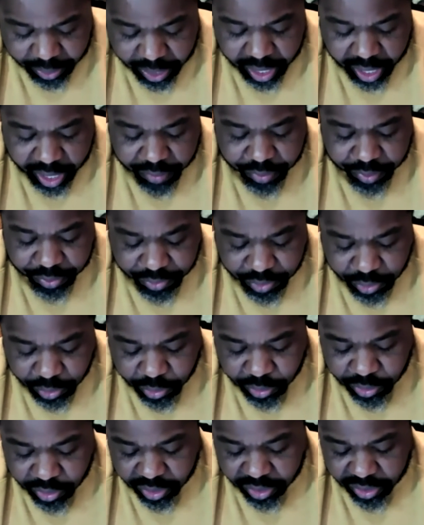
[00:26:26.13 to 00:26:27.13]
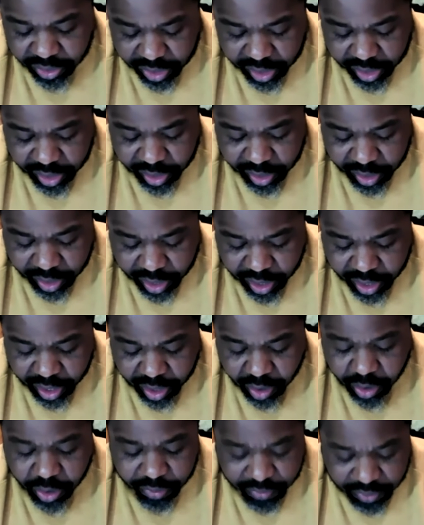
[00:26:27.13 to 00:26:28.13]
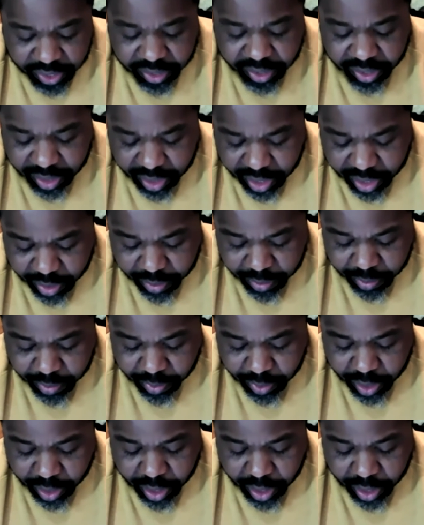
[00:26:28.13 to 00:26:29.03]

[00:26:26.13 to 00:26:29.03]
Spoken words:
and refused to see or visit them,